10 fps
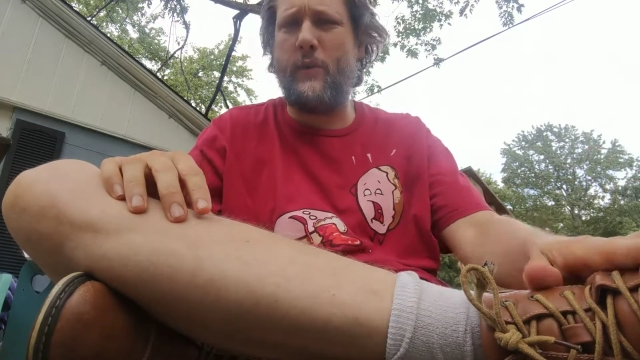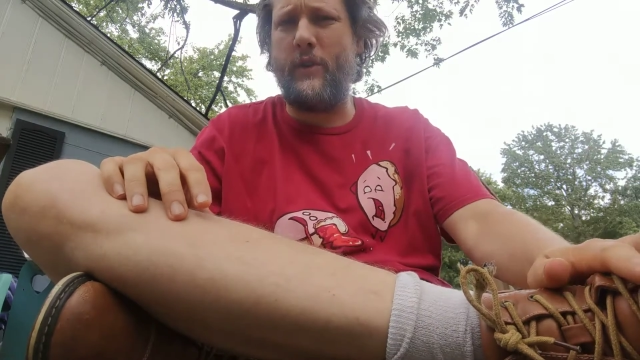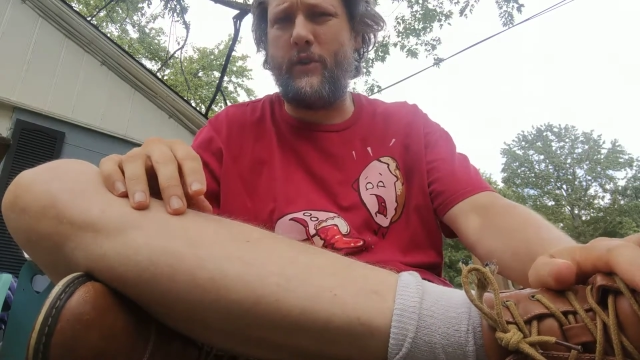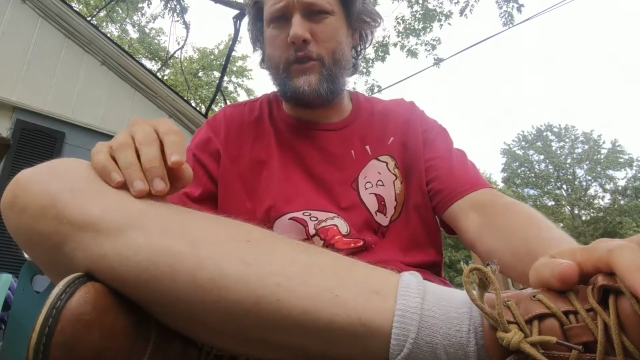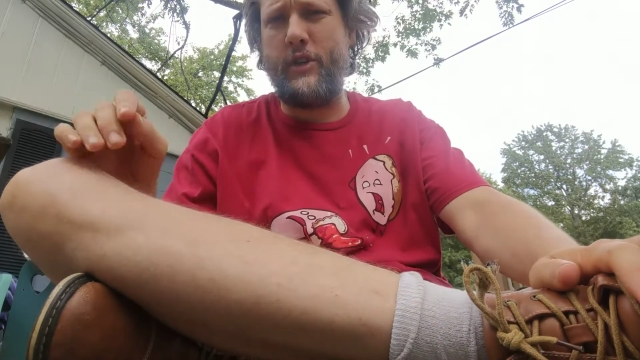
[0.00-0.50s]
We
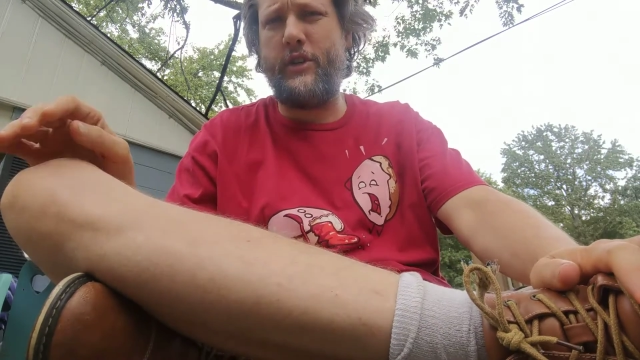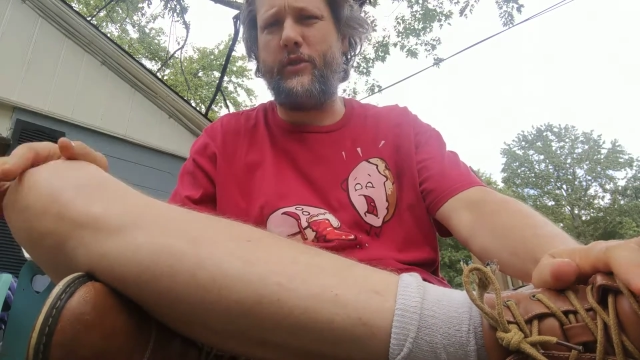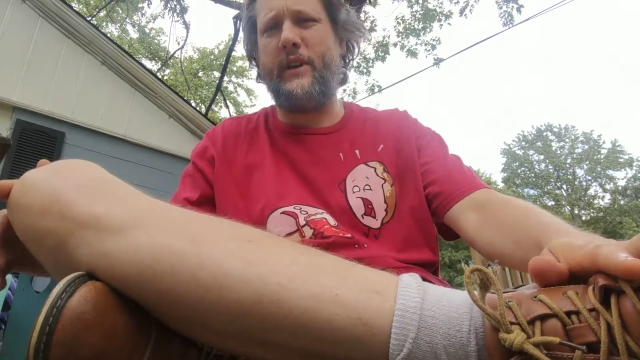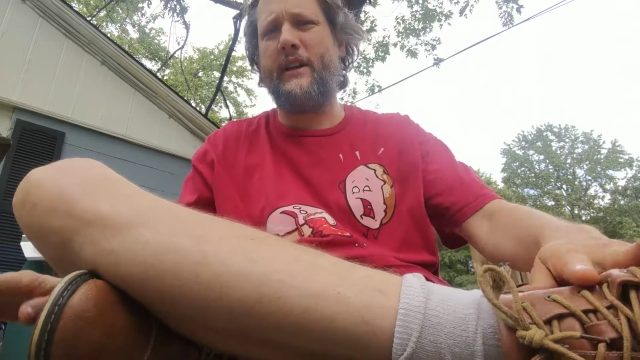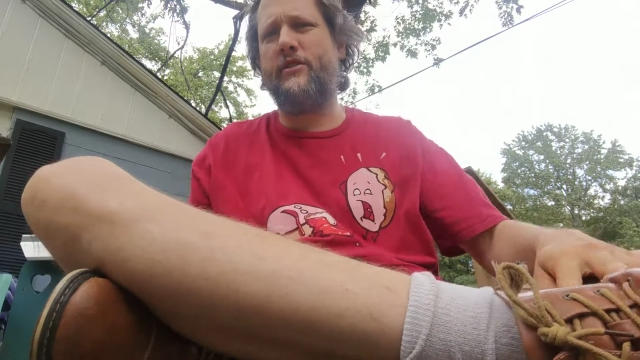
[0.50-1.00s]
don't usually
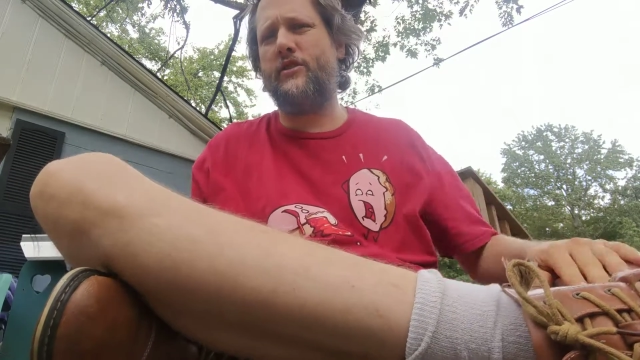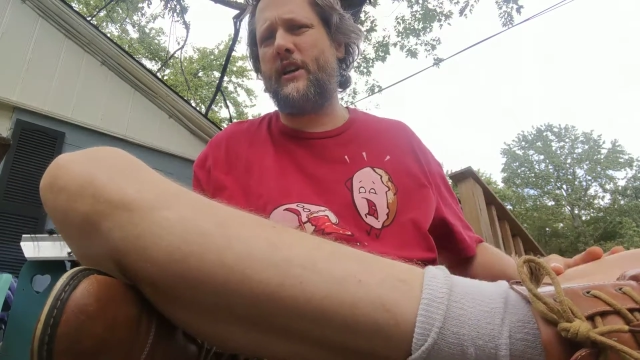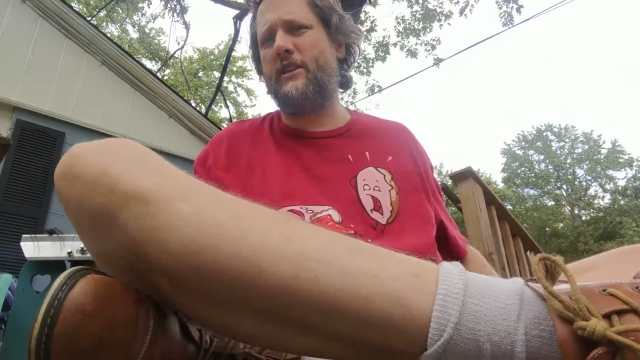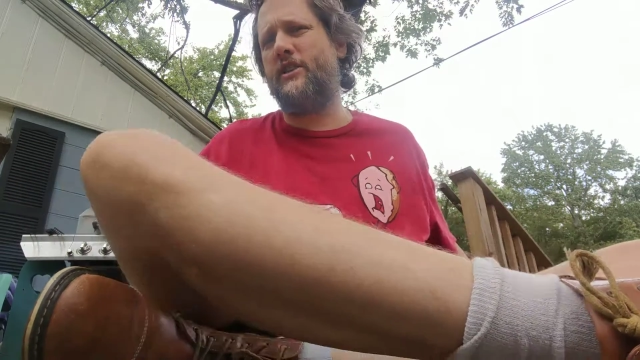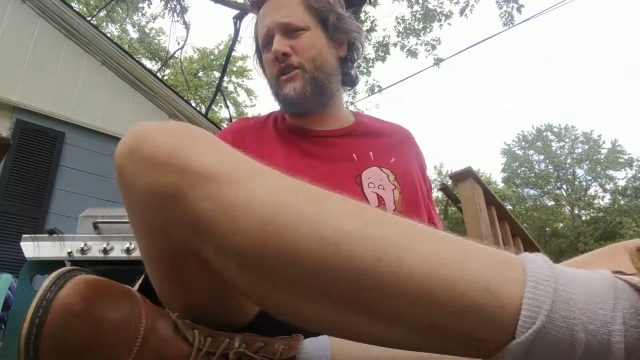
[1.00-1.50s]
do the
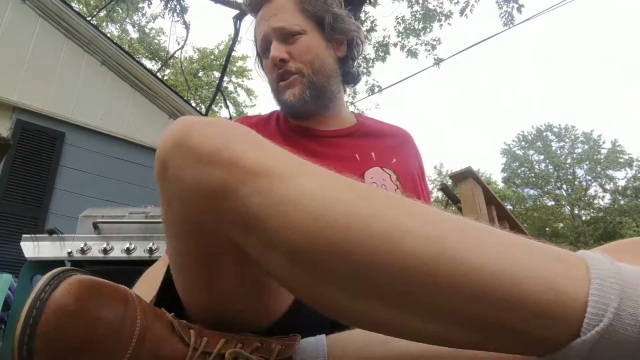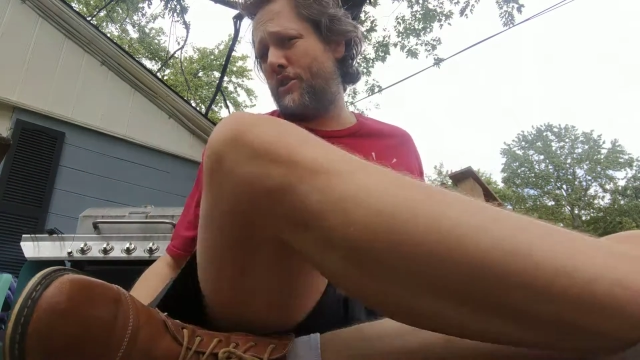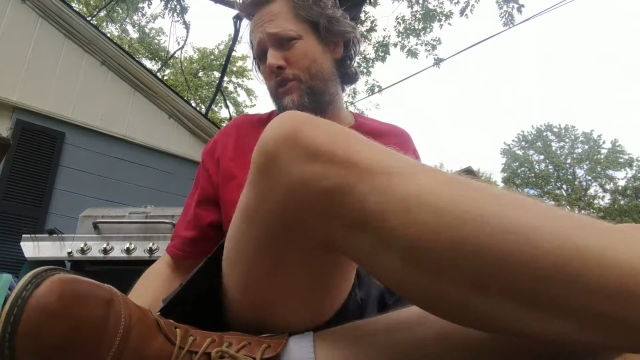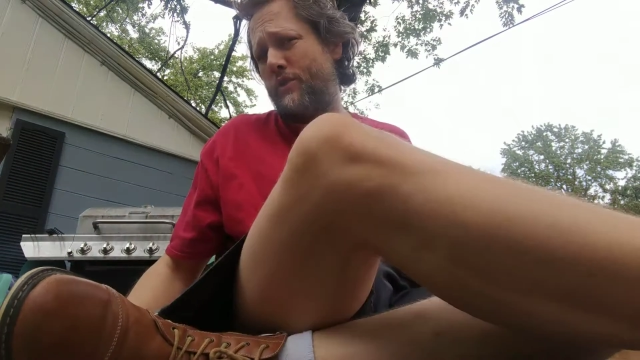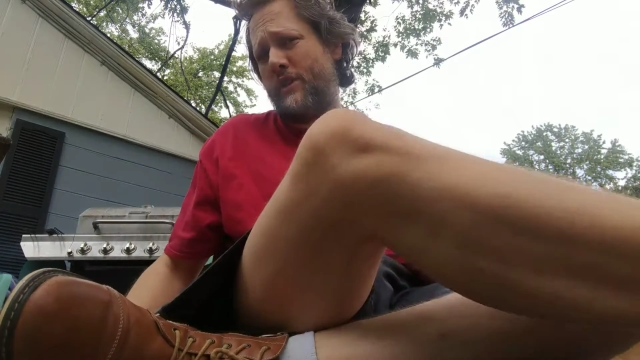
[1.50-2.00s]
exercises in
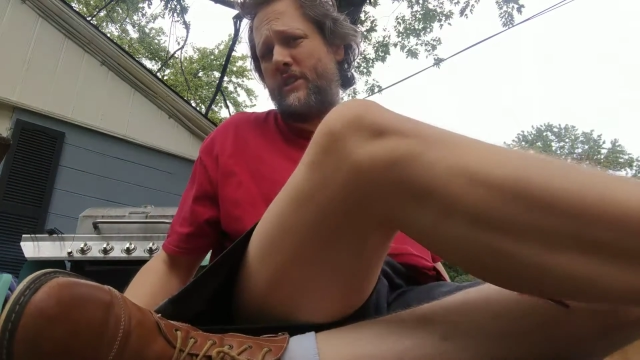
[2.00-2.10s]
shoes.